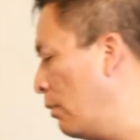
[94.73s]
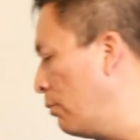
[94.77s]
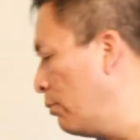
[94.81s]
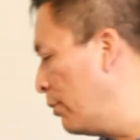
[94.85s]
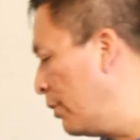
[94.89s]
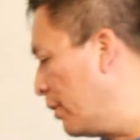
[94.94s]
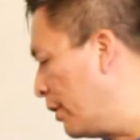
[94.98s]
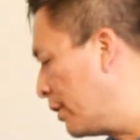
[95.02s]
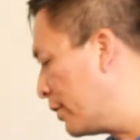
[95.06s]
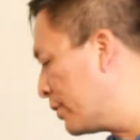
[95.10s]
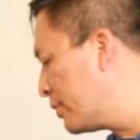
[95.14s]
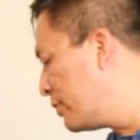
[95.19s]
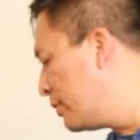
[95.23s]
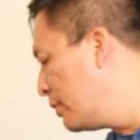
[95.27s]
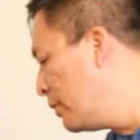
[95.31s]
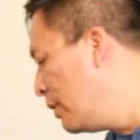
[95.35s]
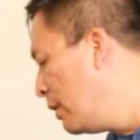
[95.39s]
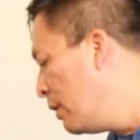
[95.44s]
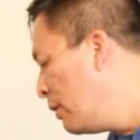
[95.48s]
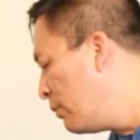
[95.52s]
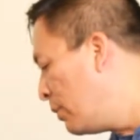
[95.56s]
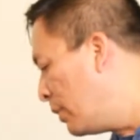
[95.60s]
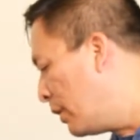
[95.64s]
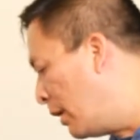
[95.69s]
works.
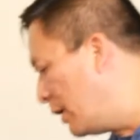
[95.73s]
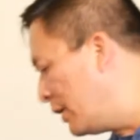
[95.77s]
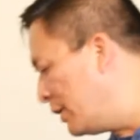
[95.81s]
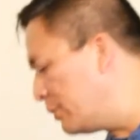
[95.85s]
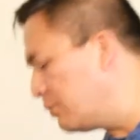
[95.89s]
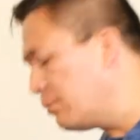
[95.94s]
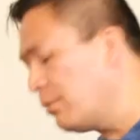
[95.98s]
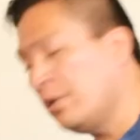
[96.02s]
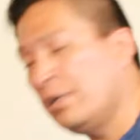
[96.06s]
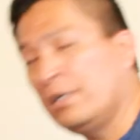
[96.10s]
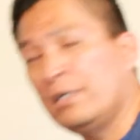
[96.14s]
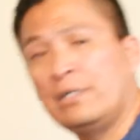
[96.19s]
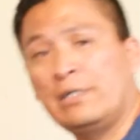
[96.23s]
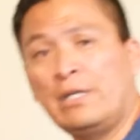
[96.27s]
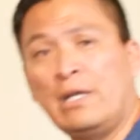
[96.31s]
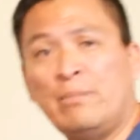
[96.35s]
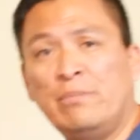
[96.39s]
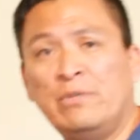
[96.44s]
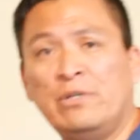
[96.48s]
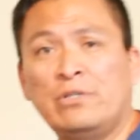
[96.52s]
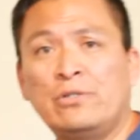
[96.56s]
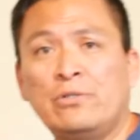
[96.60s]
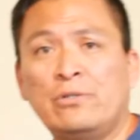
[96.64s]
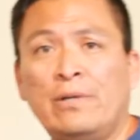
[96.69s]
But I just want to
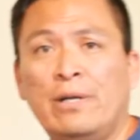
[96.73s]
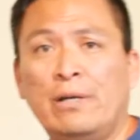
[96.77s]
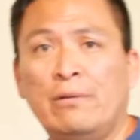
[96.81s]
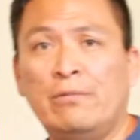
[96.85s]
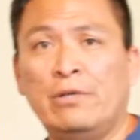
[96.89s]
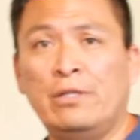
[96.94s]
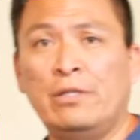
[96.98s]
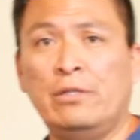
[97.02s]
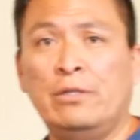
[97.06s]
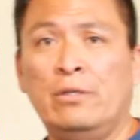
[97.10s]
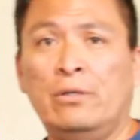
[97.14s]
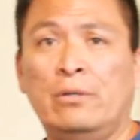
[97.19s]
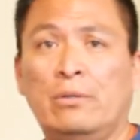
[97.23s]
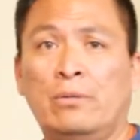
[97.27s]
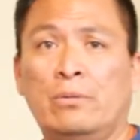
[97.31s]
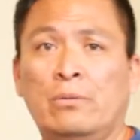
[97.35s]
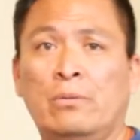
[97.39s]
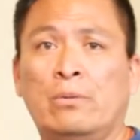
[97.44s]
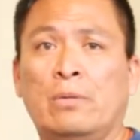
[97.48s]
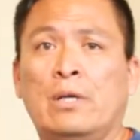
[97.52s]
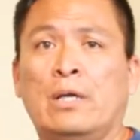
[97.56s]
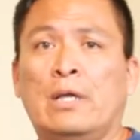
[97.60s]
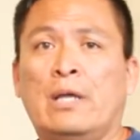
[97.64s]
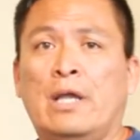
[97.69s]
demonstrate with
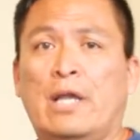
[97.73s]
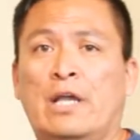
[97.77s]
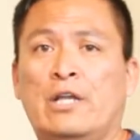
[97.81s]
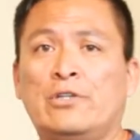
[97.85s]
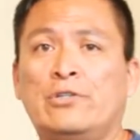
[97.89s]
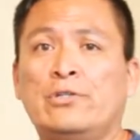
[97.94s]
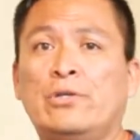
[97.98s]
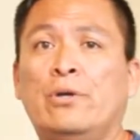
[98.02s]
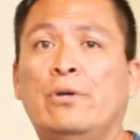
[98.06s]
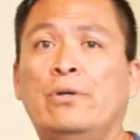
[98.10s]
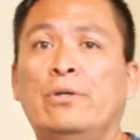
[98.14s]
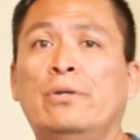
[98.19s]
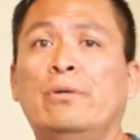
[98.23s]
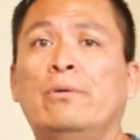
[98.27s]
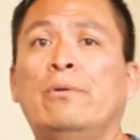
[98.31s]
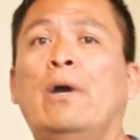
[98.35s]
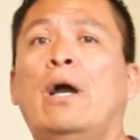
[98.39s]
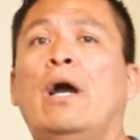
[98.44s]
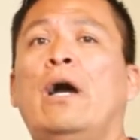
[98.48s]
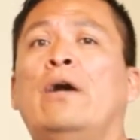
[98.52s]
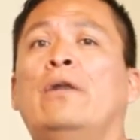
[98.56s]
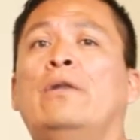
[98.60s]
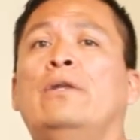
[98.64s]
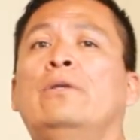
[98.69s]
you and show you
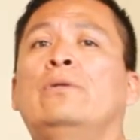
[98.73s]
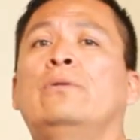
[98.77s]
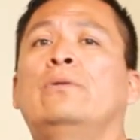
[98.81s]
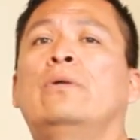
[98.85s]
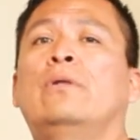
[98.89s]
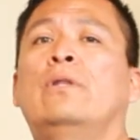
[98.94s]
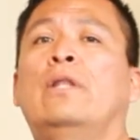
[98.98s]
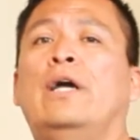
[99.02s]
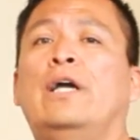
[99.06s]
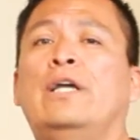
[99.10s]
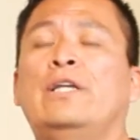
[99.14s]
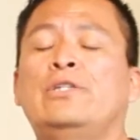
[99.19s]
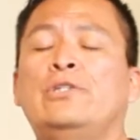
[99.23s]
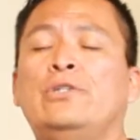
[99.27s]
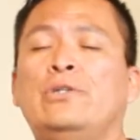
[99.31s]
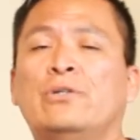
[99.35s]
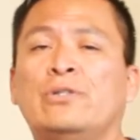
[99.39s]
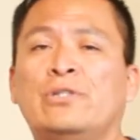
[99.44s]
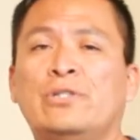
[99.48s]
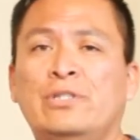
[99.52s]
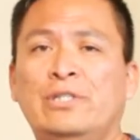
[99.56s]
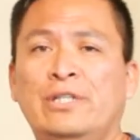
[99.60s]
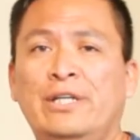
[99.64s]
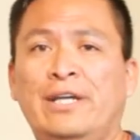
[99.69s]
how to utilize your
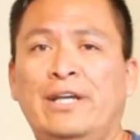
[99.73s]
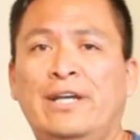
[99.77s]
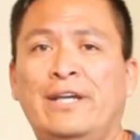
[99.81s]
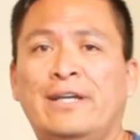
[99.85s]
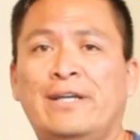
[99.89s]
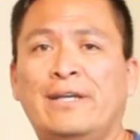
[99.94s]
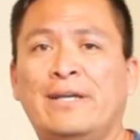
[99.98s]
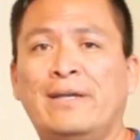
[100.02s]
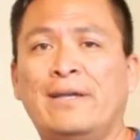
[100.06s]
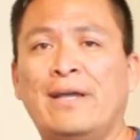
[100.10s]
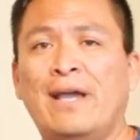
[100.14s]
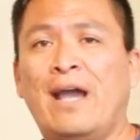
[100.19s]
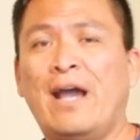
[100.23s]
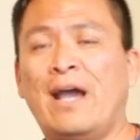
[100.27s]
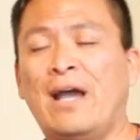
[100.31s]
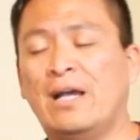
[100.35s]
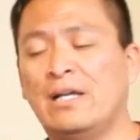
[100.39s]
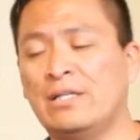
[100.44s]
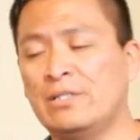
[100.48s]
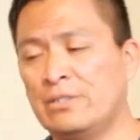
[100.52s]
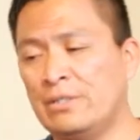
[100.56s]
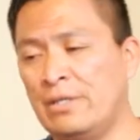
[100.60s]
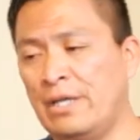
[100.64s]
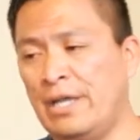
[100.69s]
stick
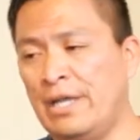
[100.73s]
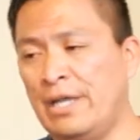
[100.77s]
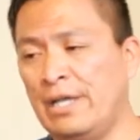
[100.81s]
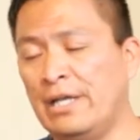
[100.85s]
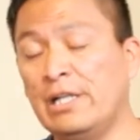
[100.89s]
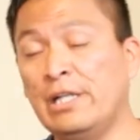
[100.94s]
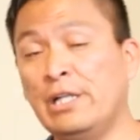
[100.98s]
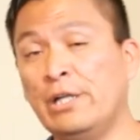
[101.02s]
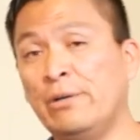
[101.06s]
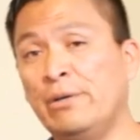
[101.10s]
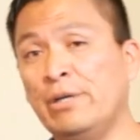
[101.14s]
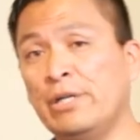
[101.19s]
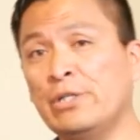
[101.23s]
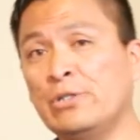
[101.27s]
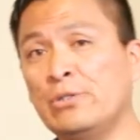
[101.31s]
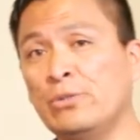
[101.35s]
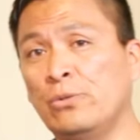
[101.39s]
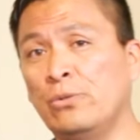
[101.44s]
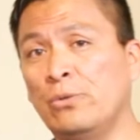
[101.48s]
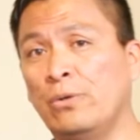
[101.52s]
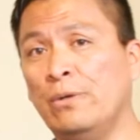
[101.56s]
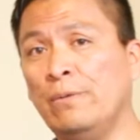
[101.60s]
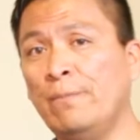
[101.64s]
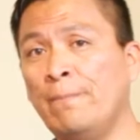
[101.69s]
as a clearing
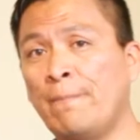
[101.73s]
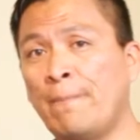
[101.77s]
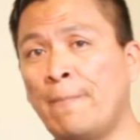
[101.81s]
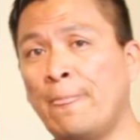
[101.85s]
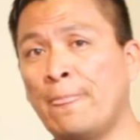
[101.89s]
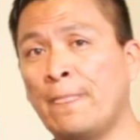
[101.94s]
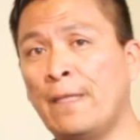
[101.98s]
tool